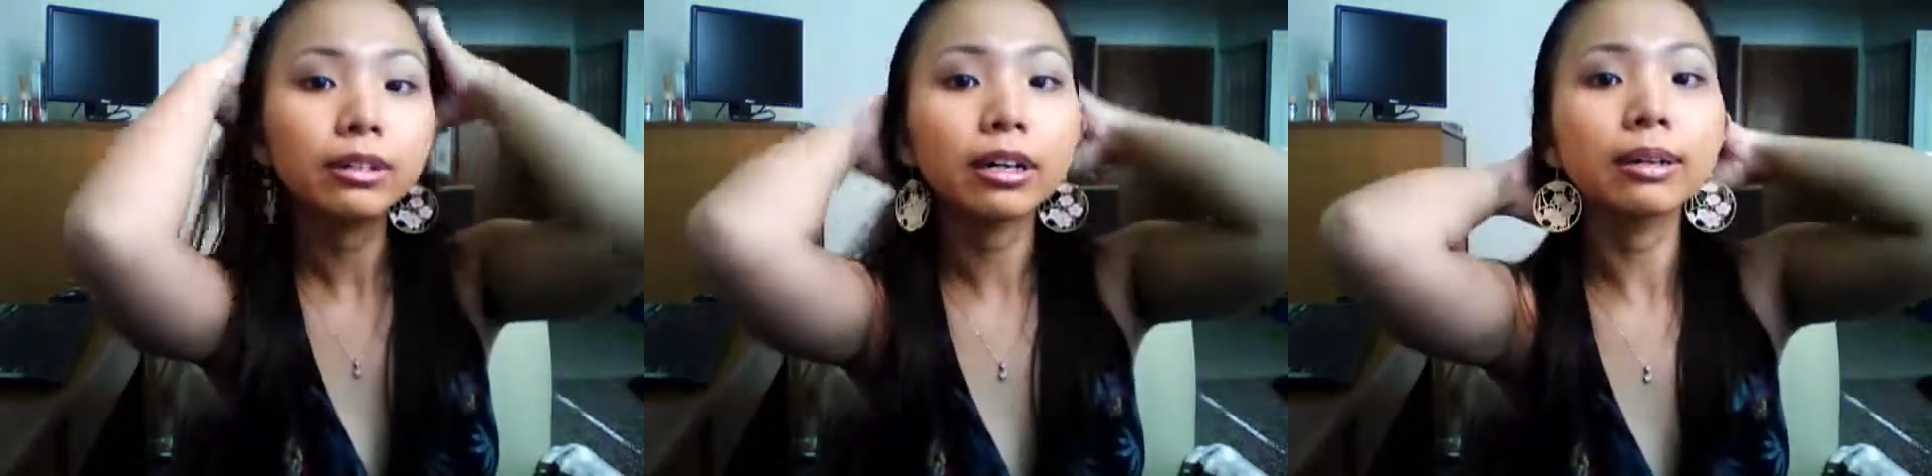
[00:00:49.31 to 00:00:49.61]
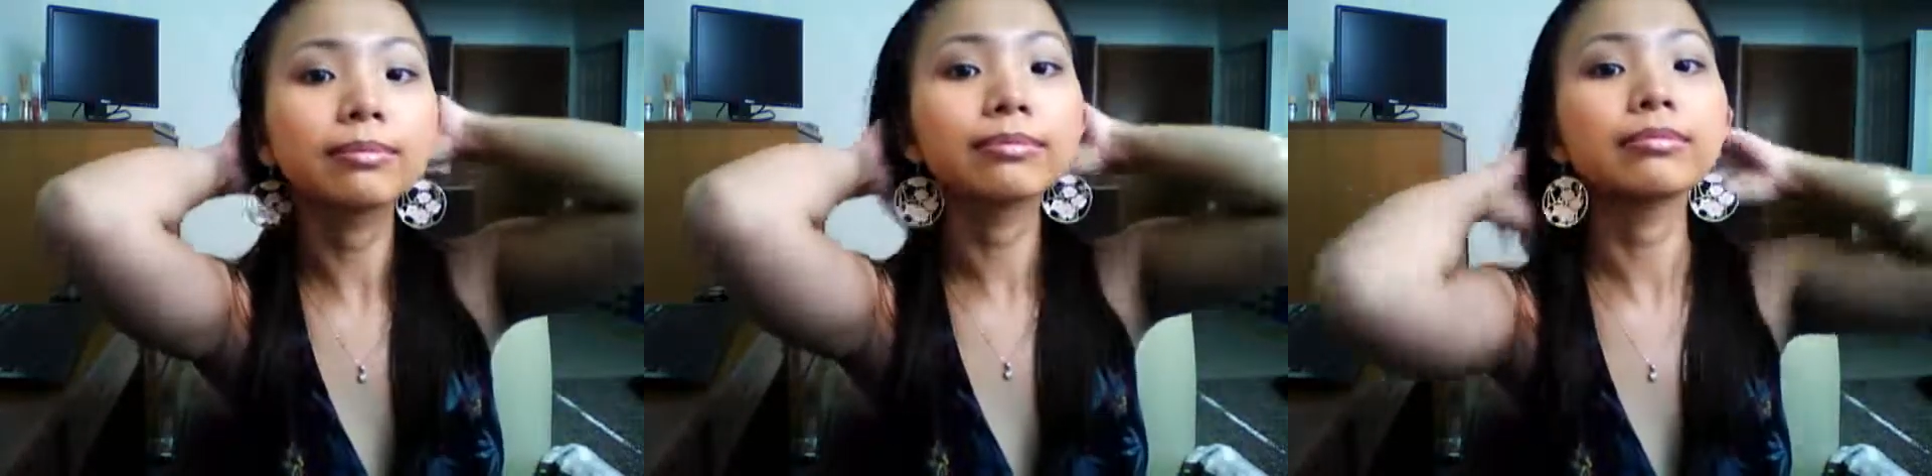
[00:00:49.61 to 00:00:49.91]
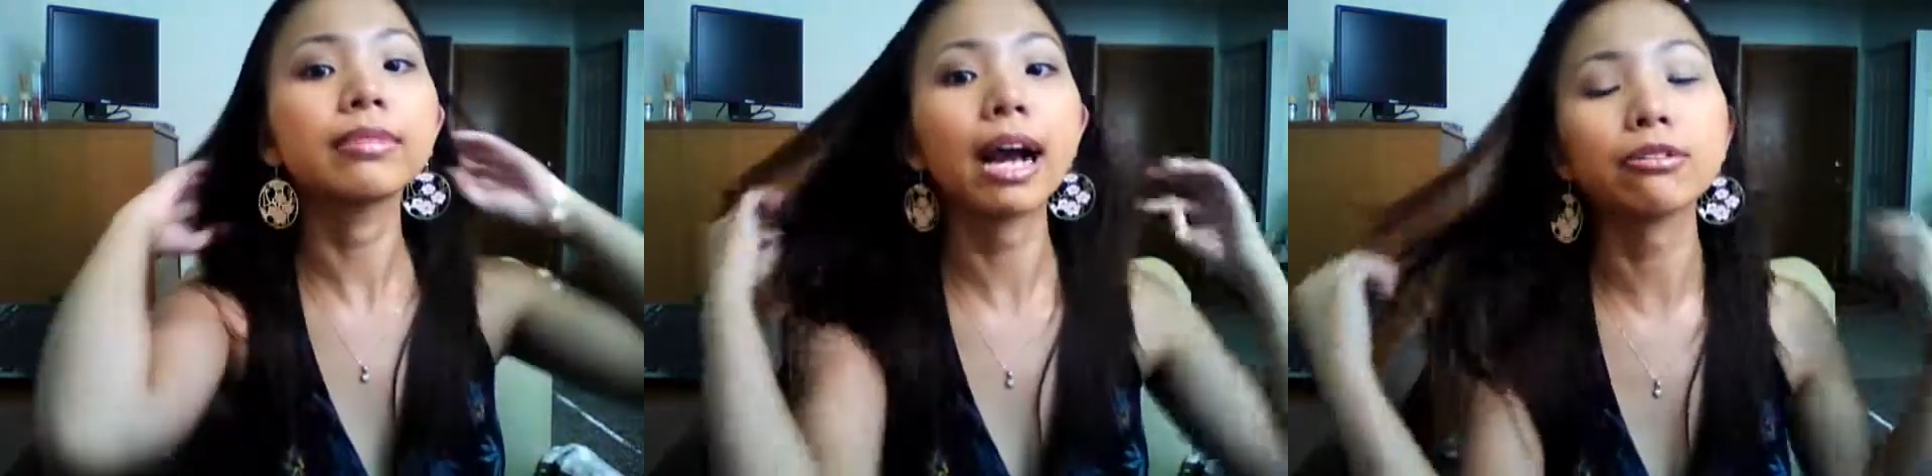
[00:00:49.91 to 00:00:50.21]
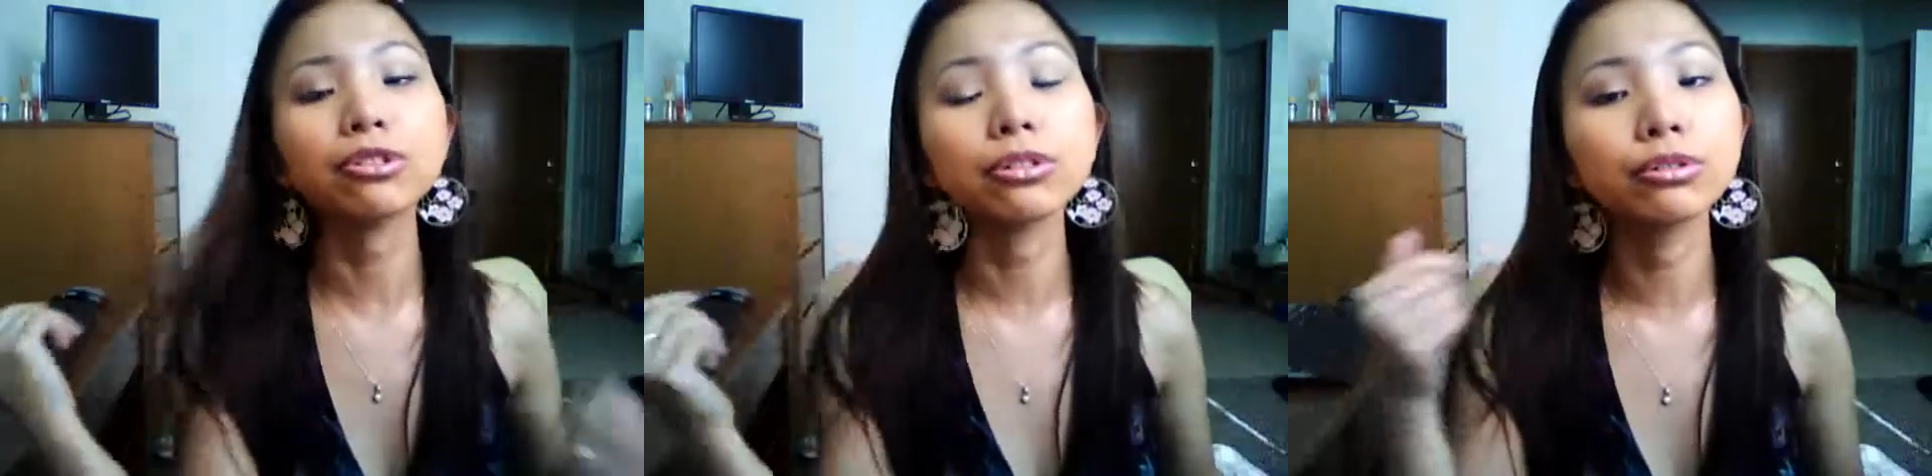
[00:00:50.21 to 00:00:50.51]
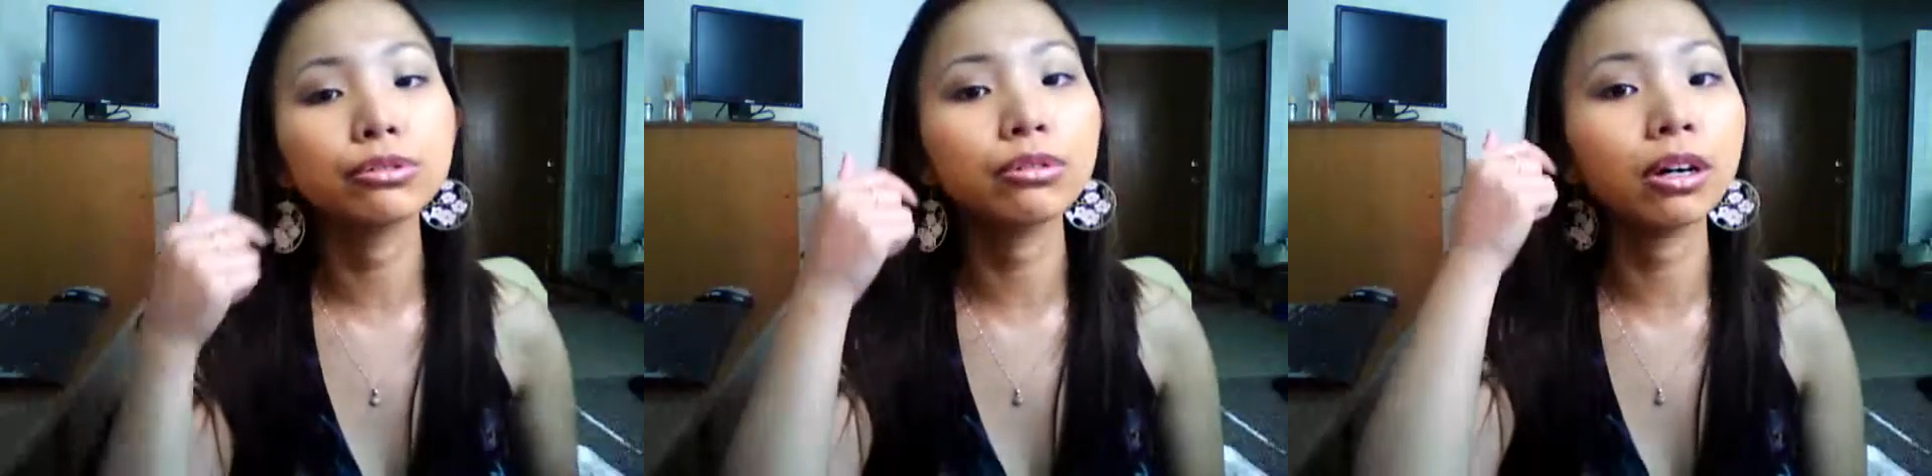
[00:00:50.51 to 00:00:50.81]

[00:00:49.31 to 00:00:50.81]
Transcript: how to do